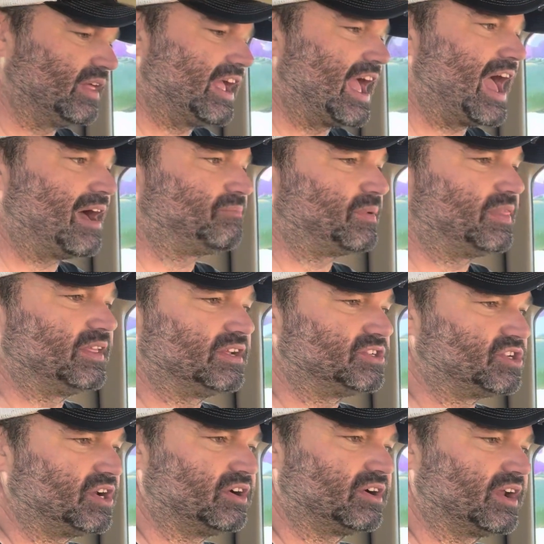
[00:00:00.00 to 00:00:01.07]
happened this
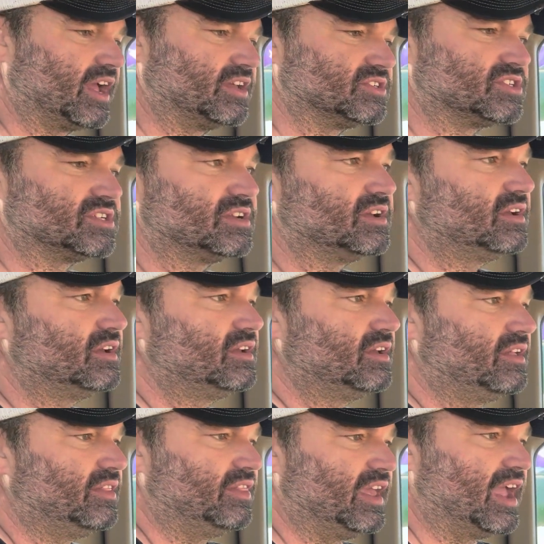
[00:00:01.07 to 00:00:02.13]
year, because
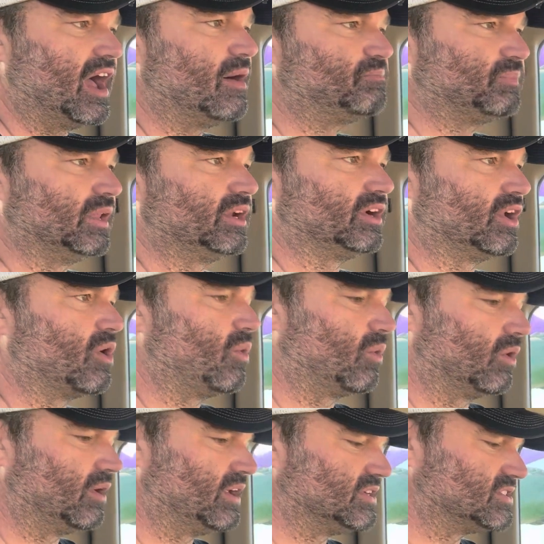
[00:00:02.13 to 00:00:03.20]
the upland
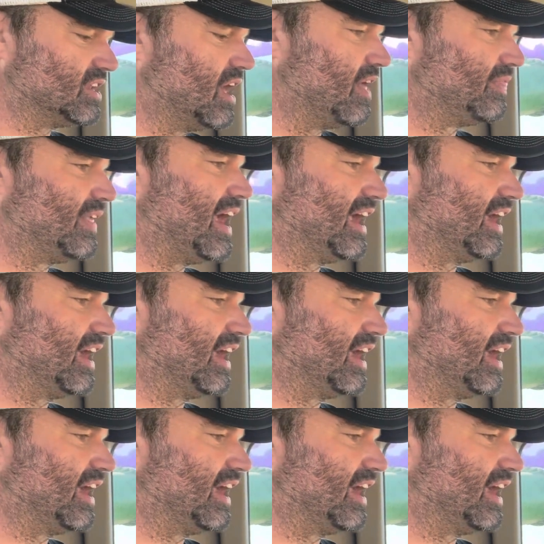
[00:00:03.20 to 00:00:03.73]
corn is not that